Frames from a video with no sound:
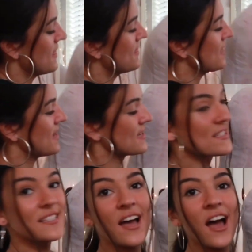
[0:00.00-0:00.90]

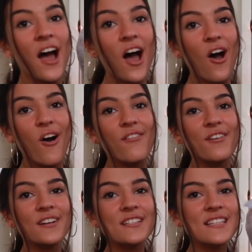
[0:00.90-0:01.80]
this
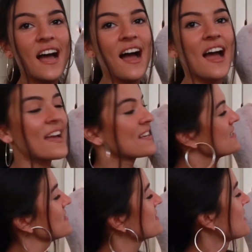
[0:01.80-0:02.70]

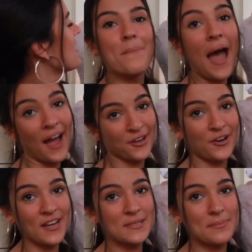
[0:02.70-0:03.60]
oversized
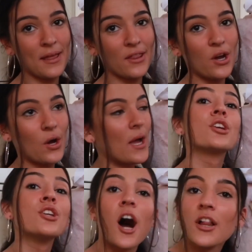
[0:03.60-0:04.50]
backrest pillow.
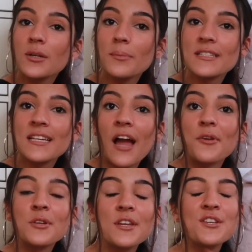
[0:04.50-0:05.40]
Y'all are missing out.
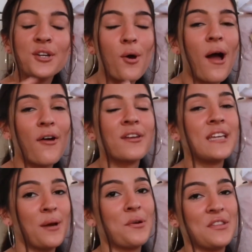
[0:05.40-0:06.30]
You need to go out and
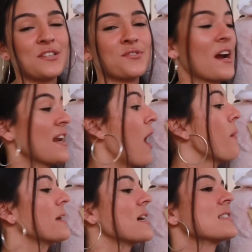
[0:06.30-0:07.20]
get one of these right now
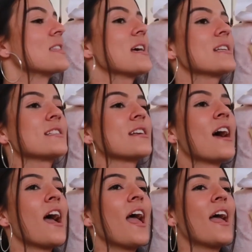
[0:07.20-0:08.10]
because this
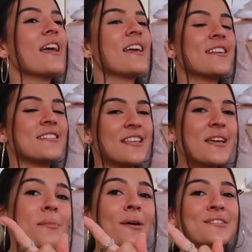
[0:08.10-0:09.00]
is
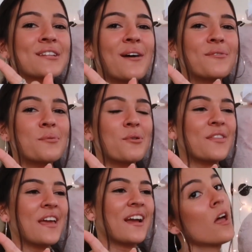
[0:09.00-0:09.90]
the most comfortable
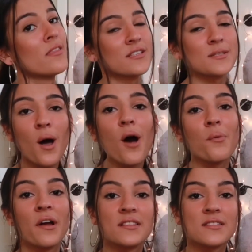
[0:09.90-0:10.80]
thing. The small
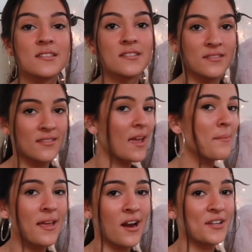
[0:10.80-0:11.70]
ones, they
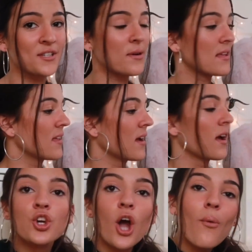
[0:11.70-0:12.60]
may not do anything.
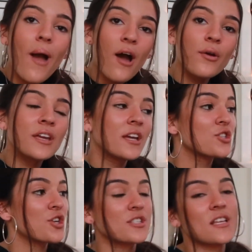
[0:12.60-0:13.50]
Go out and
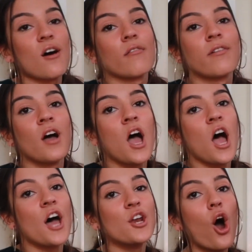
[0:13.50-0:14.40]
get yourself
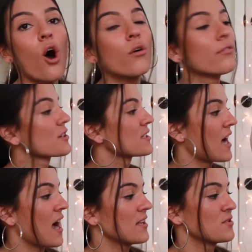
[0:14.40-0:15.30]
an
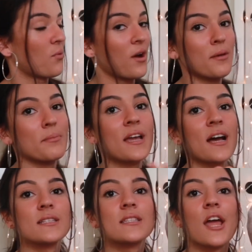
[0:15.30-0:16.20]
oversized one
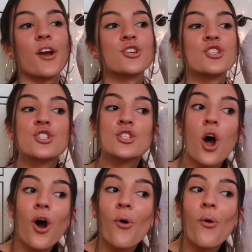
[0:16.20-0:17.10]
because they're
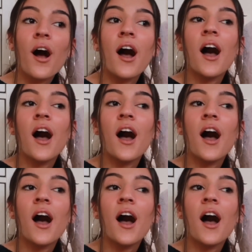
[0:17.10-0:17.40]
so